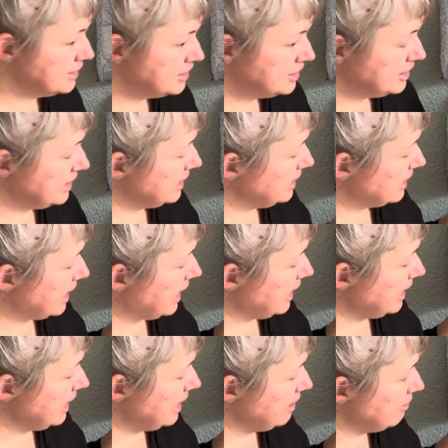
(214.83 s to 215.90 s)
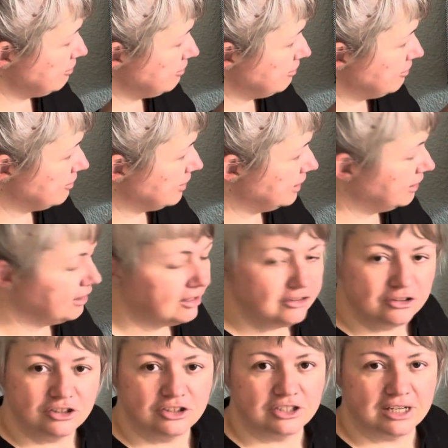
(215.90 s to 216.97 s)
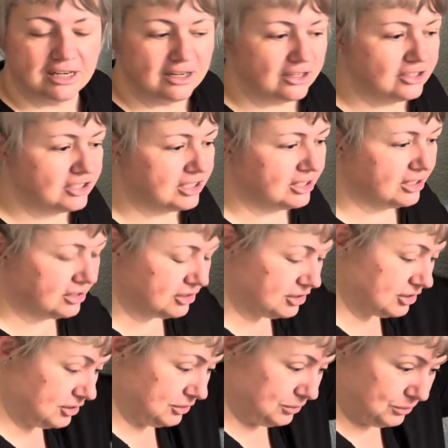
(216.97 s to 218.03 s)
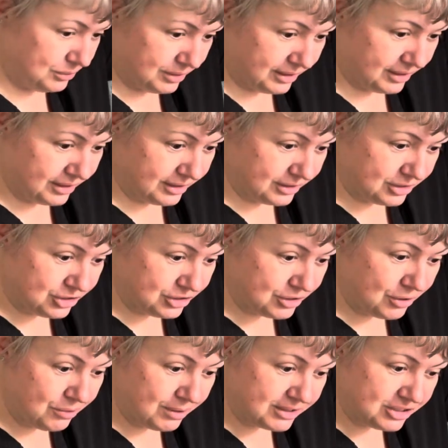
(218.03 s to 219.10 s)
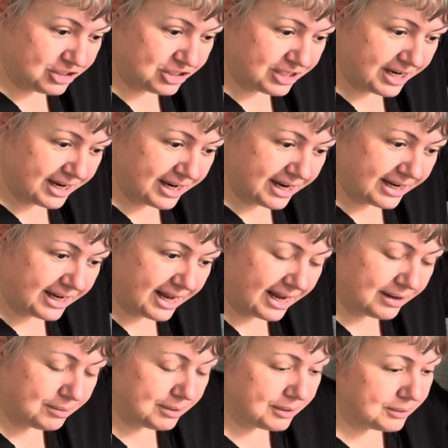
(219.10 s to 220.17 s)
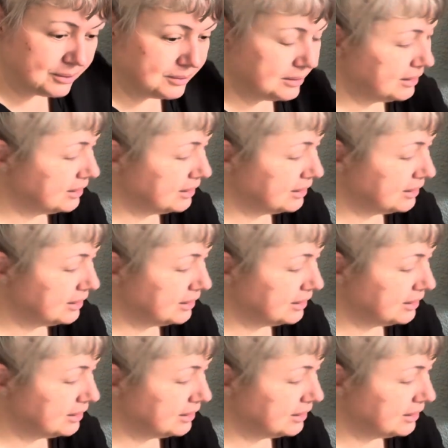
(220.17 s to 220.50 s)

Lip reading: see, I have lots and lots and lots to show and share, and I will